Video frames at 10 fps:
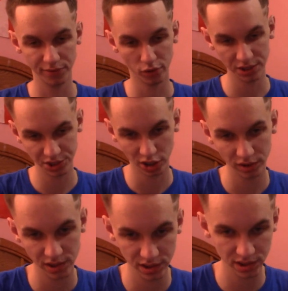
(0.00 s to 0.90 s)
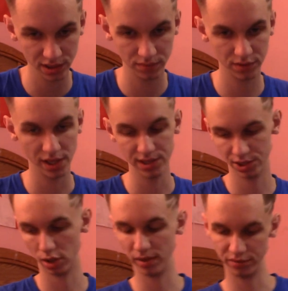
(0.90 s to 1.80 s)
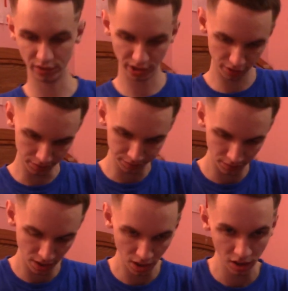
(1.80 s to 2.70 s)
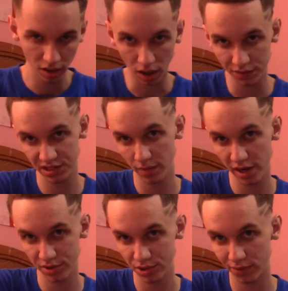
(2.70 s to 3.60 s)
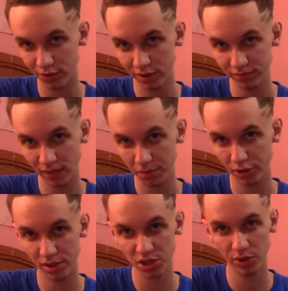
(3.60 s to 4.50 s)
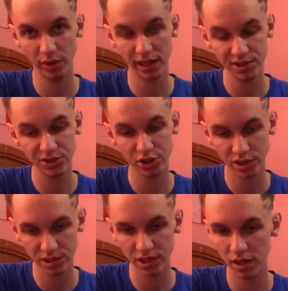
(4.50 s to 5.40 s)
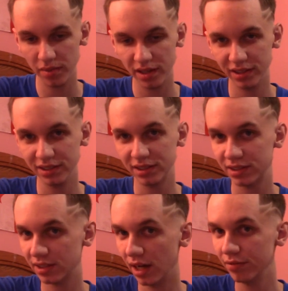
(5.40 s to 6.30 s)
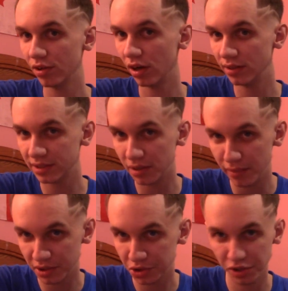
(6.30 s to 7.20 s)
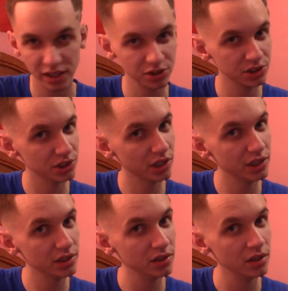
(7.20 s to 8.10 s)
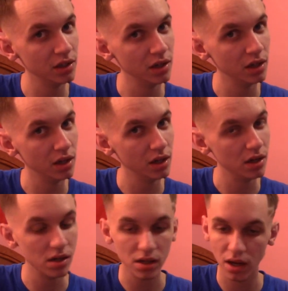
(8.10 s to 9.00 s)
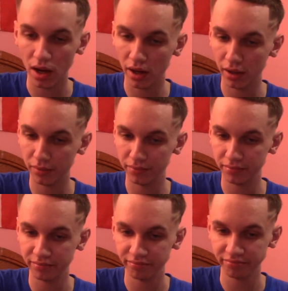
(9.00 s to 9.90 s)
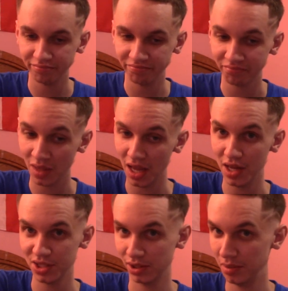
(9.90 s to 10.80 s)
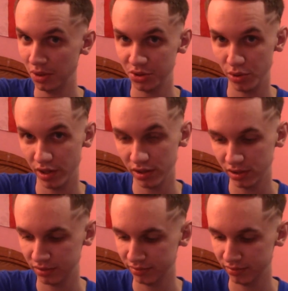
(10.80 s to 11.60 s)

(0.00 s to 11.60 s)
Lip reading: I start this, today's Dhar Mann video. Obviously my hair's different. I'm curious what you guys are gonna say because I've gotten some mixed reactions on it. So let me know what you think.